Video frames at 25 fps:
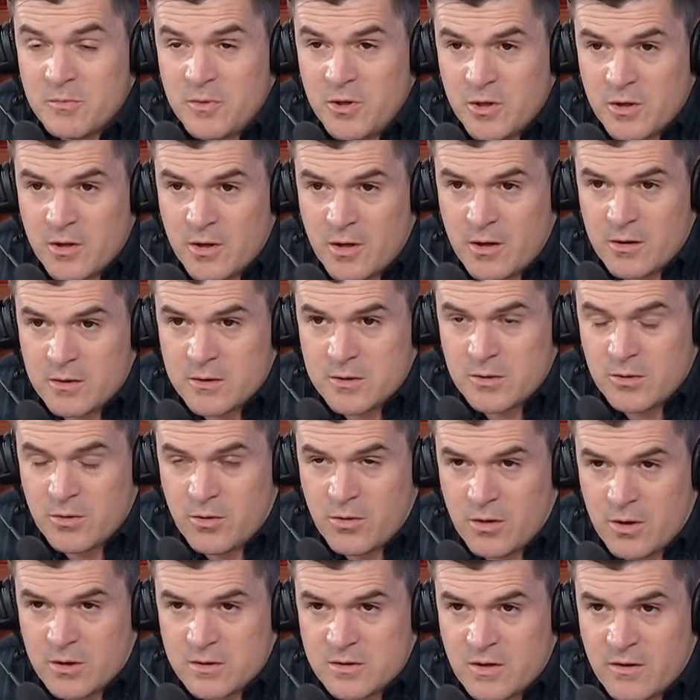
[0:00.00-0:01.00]
millionaires who
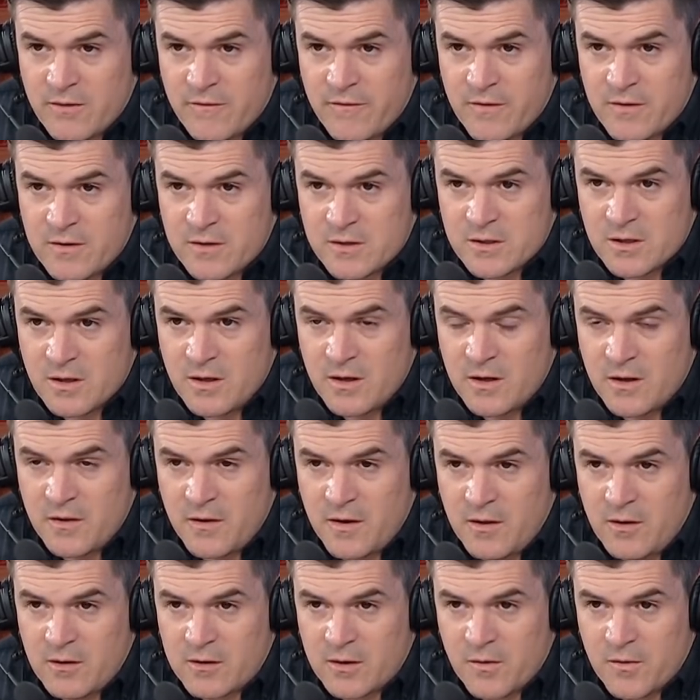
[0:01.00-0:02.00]
crossed that finish line and
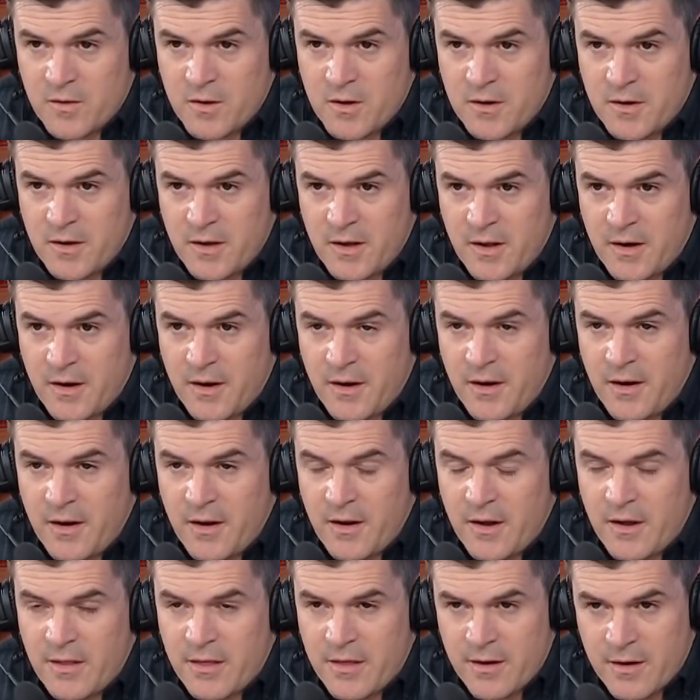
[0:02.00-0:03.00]
they looked around and had
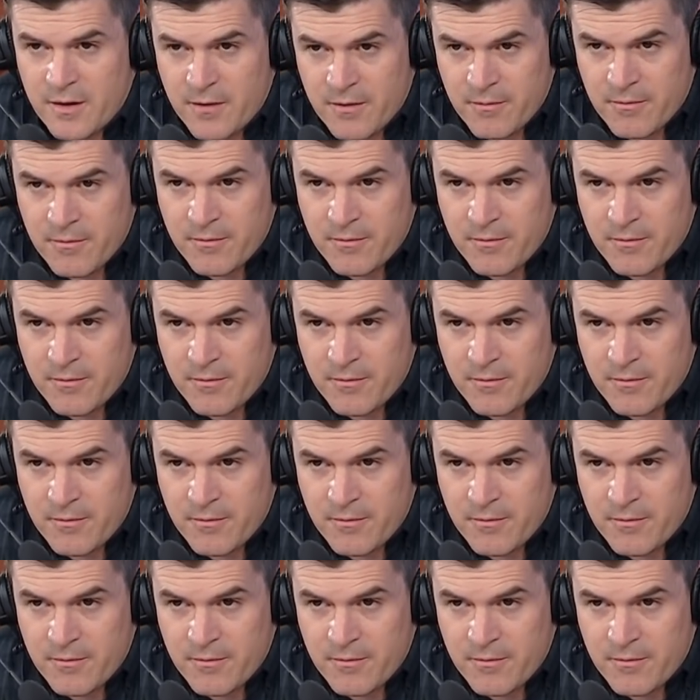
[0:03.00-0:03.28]
nothing.